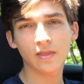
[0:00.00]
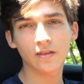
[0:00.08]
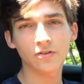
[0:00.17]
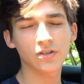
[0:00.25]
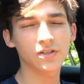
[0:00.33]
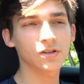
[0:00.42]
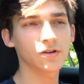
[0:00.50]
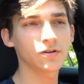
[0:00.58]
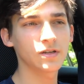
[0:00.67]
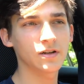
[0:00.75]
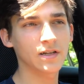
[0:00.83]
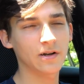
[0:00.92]
Just so
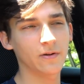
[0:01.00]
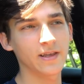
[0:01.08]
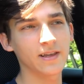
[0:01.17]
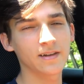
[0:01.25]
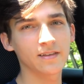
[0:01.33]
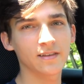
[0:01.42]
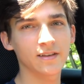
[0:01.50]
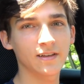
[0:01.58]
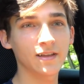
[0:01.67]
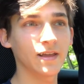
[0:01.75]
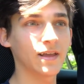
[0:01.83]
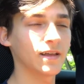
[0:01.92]
you know you don't hit
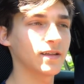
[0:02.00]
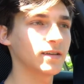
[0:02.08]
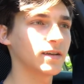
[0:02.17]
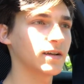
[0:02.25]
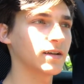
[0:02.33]
anything, and